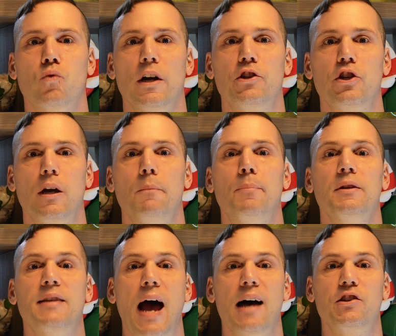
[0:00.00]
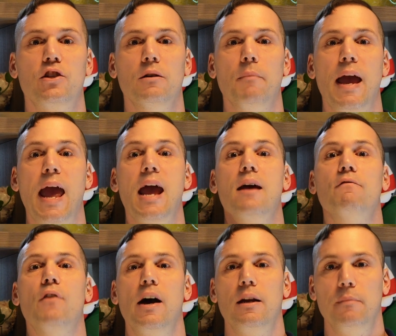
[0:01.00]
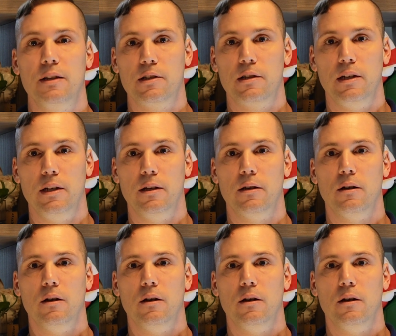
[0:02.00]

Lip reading: rich in potassium and vitamin C,